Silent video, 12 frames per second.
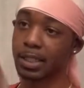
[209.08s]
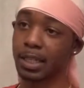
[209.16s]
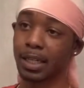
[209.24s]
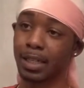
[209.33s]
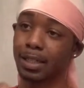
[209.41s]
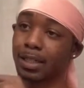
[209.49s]

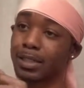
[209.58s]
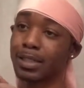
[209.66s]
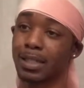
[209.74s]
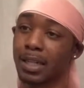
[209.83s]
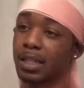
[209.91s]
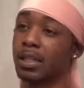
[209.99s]
get a look
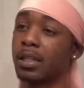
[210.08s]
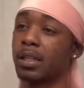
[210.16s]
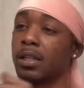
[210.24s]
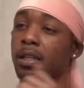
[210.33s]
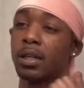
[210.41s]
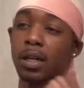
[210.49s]

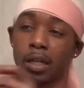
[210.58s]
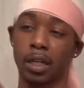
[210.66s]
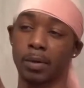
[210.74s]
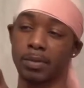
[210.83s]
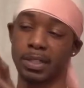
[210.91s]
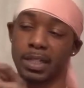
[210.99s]
together. The color
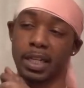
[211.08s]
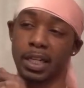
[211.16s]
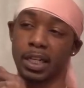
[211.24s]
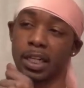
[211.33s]
I was getting,